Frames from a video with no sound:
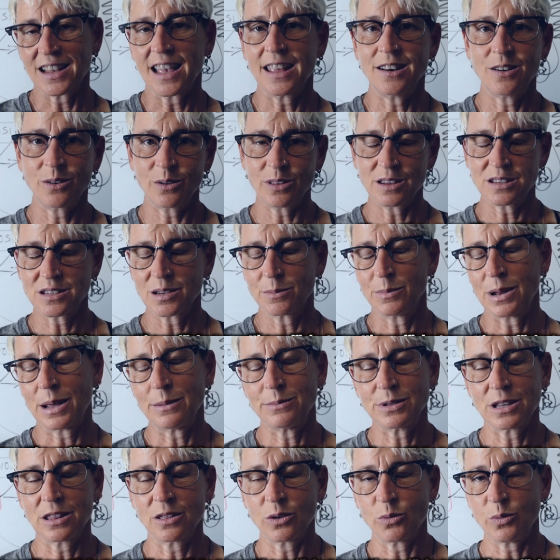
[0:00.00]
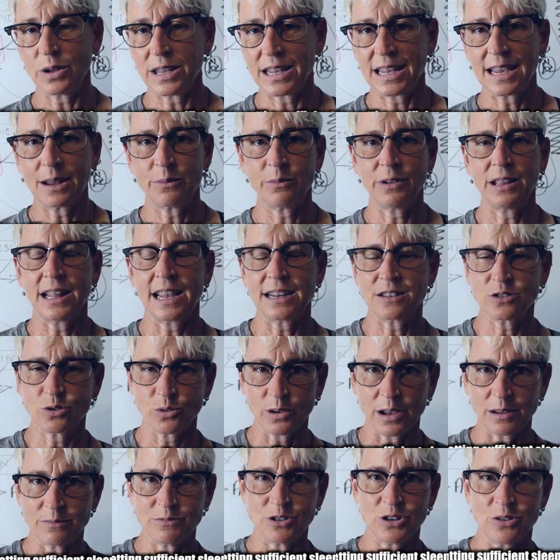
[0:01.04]
I know that sometimes on the weekend we like to go
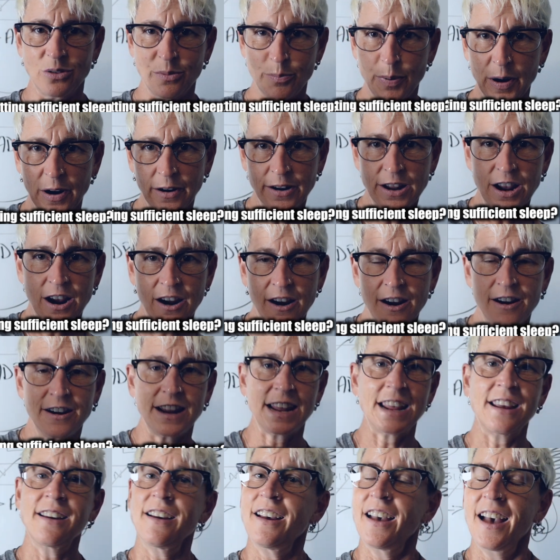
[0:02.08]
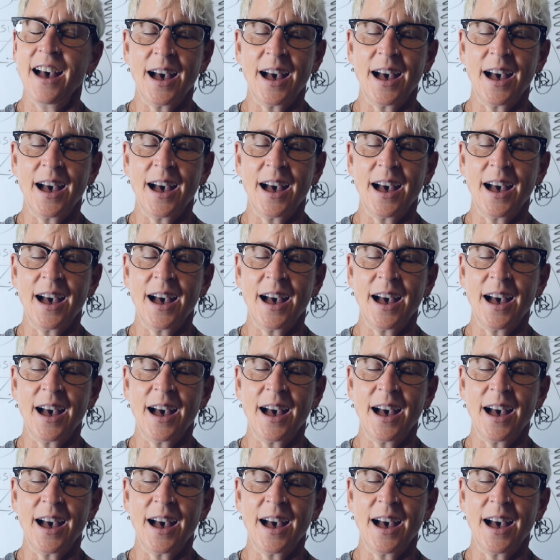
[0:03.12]
out and do the party hardy.